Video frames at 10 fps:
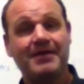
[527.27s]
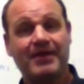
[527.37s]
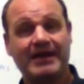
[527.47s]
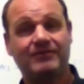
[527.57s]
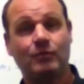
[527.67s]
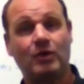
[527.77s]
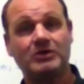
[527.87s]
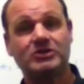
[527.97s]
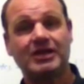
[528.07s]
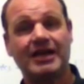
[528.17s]
Thanks for
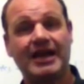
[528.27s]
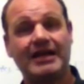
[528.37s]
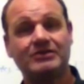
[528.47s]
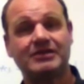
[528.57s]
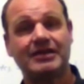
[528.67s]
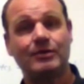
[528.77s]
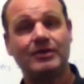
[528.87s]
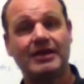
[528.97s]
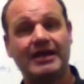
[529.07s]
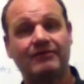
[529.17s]
watching, and I'll see you
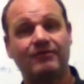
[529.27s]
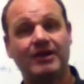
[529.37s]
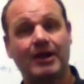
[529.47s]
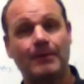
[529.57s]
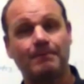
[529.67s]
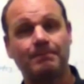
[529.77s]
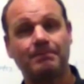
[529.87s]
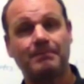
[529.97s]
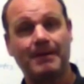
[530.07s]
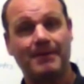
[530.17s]
in the next video.
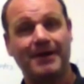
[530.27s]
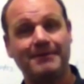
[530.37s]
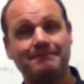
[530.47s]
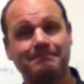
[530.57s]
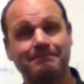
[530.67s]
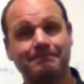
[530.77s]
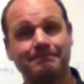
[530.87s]
Bye-bye.